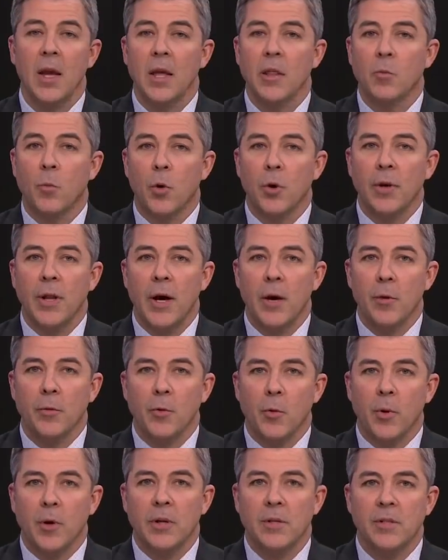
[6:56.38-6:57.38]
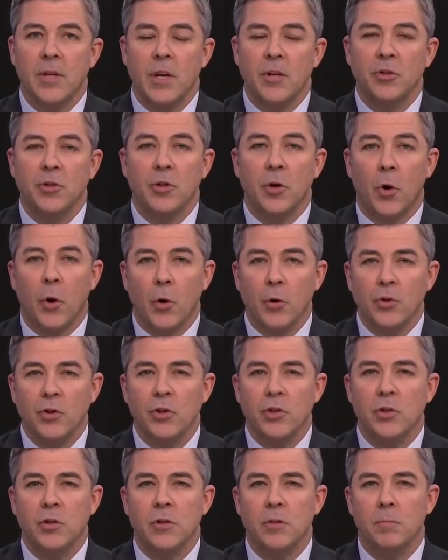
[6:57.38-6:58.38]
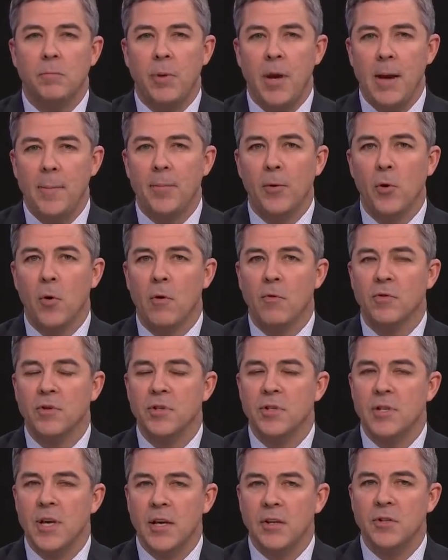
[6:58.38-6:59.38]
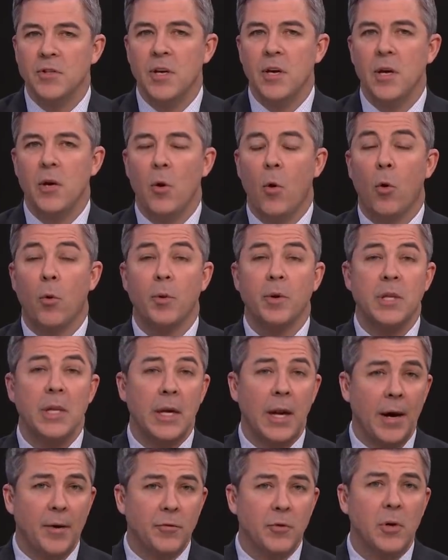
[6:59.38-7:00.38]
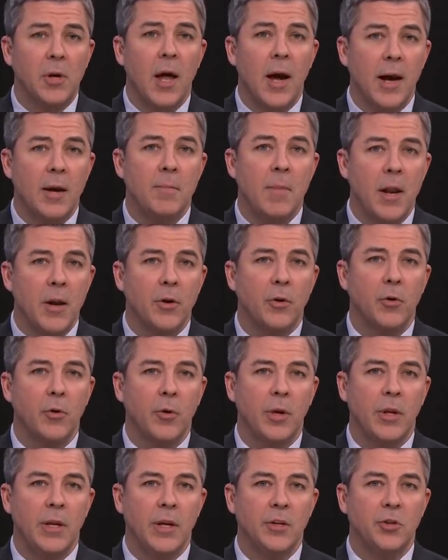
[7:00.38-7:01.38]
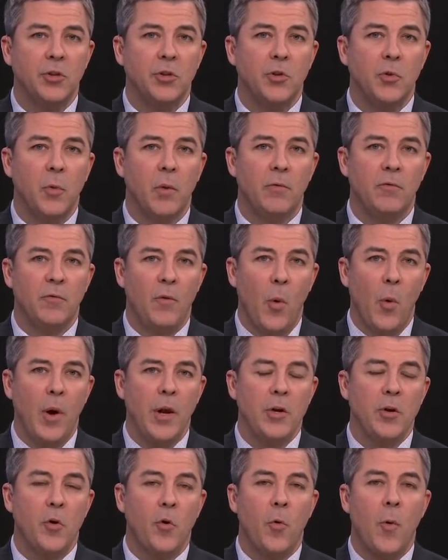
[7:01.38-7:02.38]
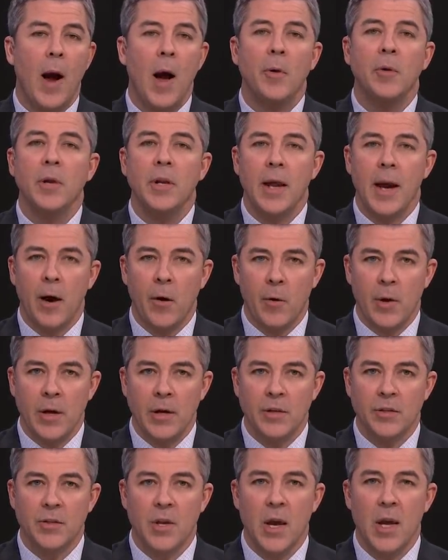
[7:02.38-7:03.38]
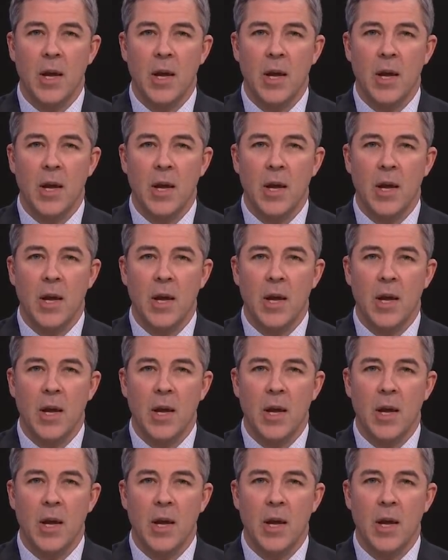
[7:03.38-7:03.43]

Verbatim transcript: The World Health Organization urges people over 60 or with an underlying medical condition to avoid crowded areas